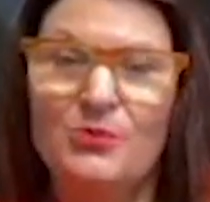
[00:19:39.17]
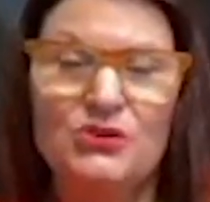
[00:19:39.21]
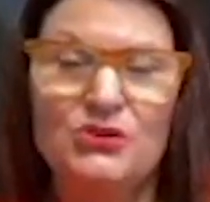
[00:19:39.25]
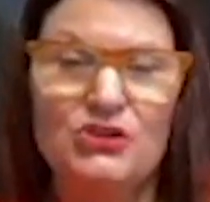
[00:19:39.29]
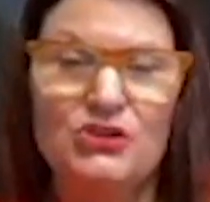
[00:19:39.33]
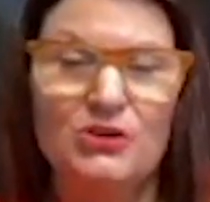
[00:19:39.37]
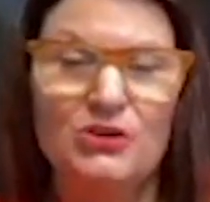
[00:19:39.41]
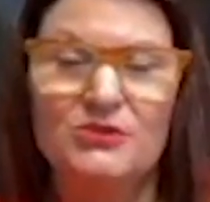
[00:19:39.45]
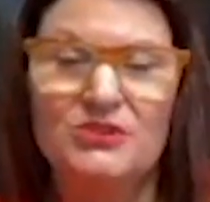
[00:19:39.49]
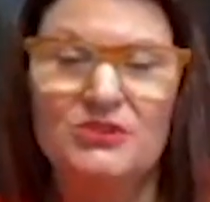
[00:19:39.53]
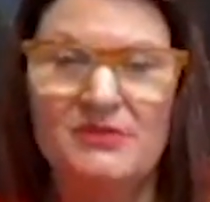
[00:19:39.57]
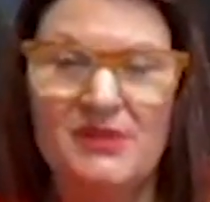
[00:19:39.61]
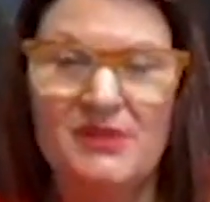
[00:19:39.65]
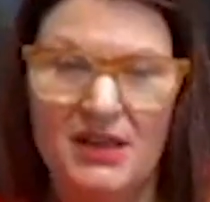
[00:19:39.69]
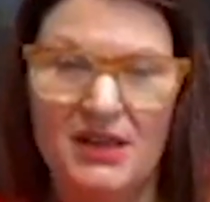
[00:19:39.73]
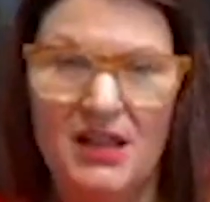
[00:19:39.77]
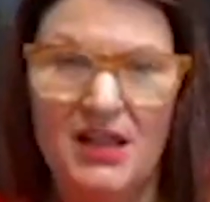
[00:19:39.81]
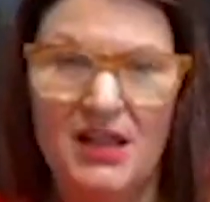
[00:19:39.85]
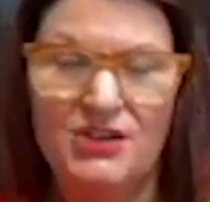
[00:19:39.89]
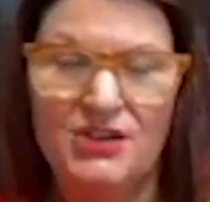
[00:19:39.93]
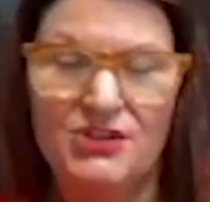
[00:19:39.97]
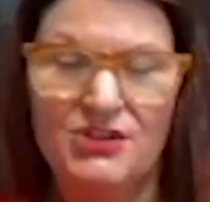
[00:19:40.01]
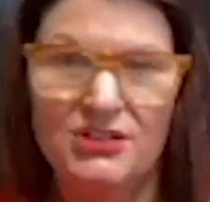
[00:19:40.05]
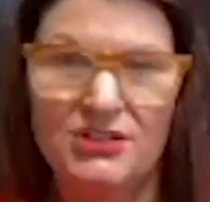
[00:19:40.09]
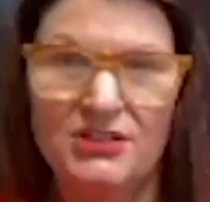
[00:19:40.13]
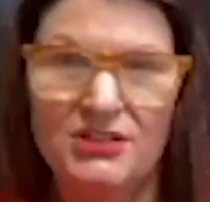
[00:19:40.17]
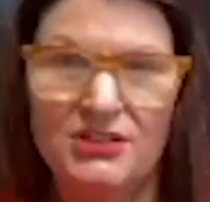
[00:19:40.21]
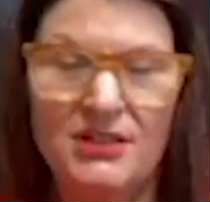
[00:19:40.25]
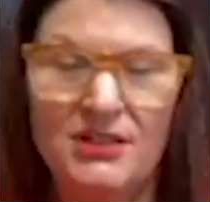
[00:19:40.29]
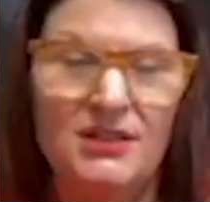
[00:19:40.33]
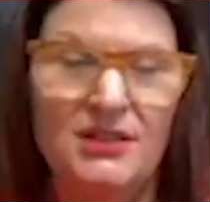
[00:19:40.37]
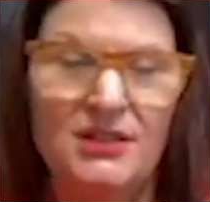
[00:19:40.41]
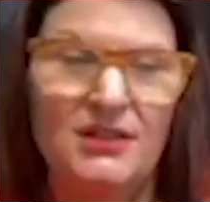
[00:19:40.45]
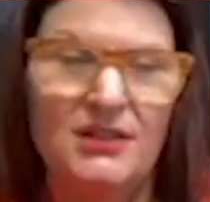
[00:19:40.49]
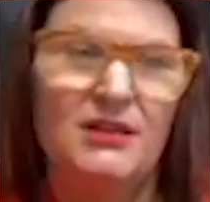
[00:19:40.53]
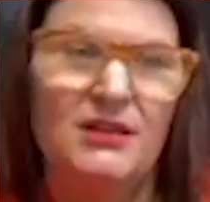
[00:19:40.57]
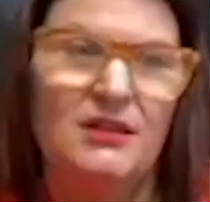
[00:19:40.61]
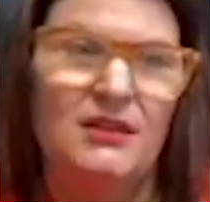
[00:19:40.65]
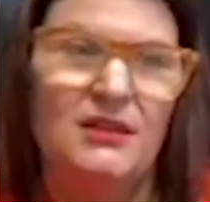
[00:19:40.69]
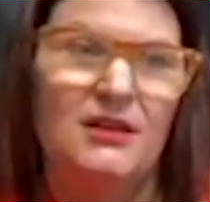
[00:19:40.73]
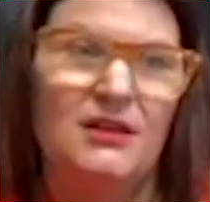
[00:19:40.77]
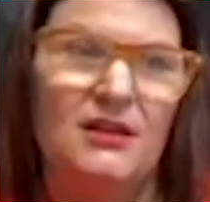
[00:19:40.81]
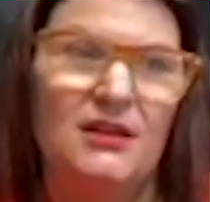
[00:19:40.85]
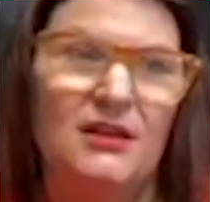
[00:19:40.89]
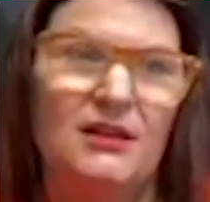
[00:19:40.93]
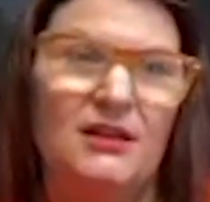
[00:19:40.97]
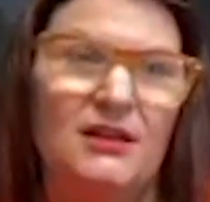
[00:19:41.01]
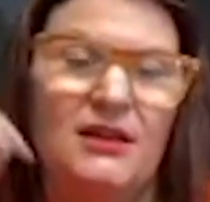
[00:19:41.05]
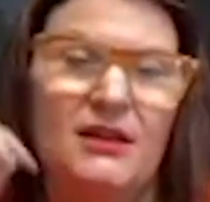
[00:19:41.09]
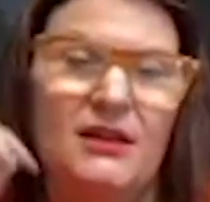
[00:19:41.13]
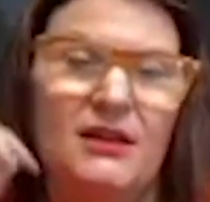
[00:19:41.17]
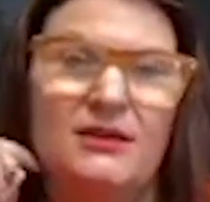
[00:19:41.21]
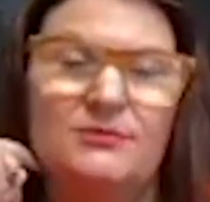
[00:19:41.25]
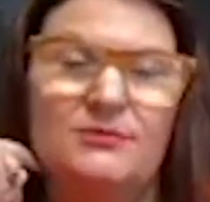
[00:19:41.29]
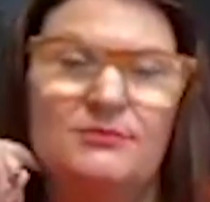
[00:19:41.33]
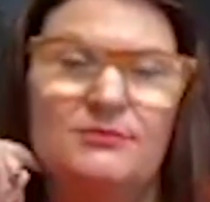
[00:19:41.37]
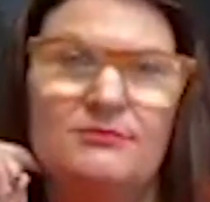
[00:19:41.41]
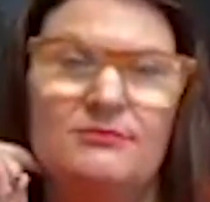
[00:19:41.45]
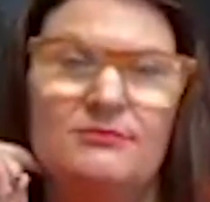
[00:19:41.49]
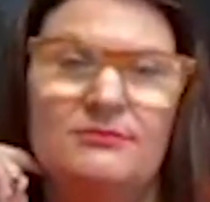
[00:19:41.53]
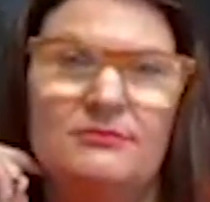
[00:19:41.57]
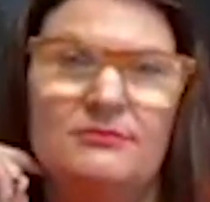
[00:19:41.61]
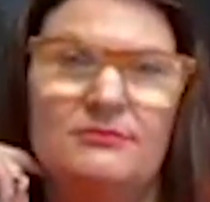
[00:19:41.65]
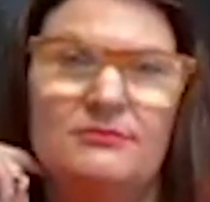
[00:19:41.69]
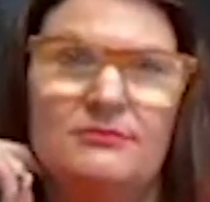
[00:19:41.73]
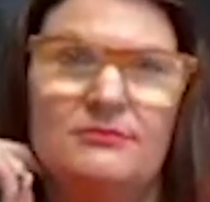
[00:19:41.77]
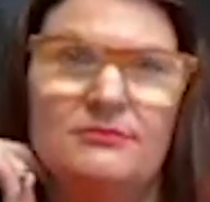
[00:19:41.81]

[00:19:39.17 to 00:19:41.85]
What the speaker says: prescription medication, um,